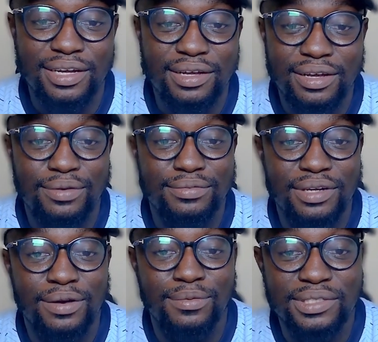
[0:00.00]
I
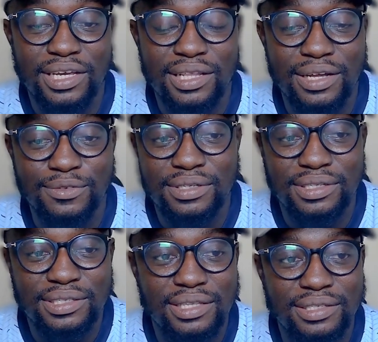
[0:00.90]
would say that it was
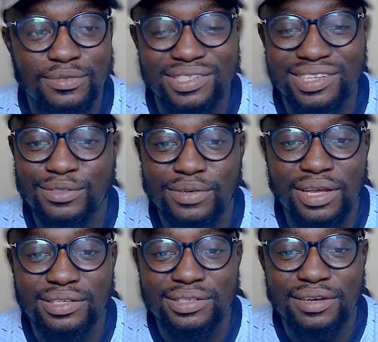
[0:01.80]
exciting. It was end to
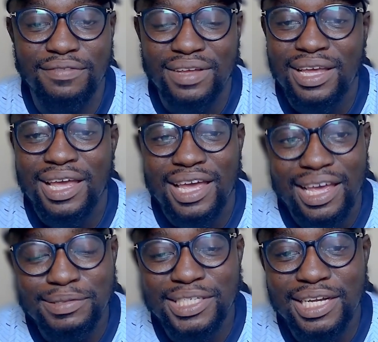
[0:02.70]
end stuff,
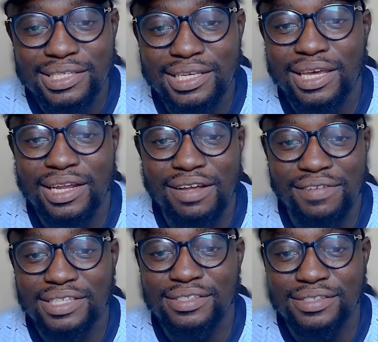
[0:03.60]
especially in the second half,
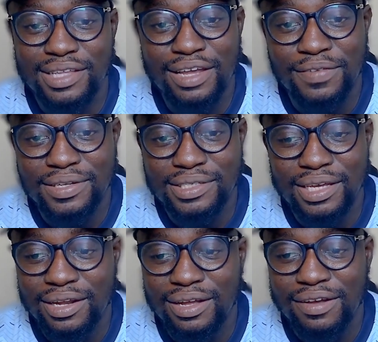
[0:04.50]
getting to the end of the
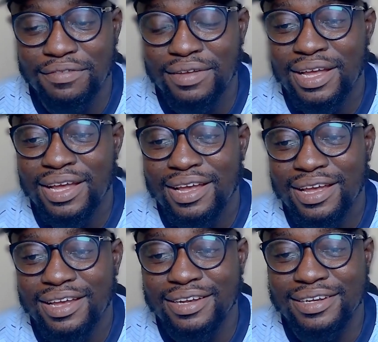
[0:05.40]
second half.
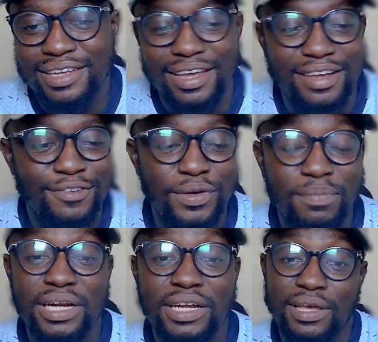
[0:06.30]
And yeah, we
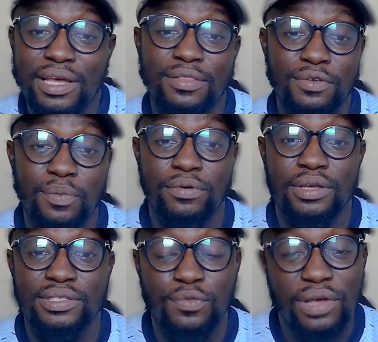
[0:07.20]
managed to get the 3
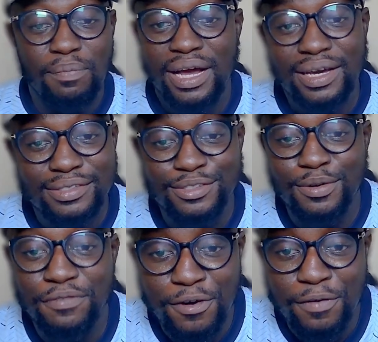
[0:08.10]
points and we are back
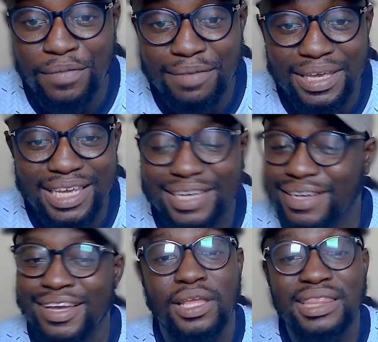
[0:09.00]
top four, baby.
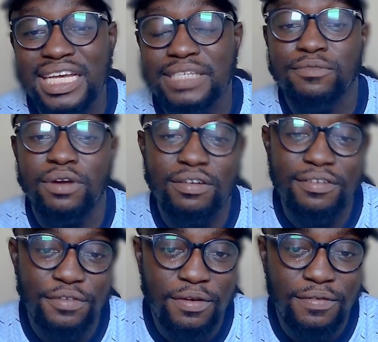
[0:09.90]
That's been my
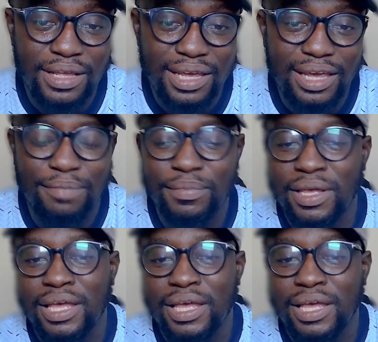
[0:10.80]
review of the game.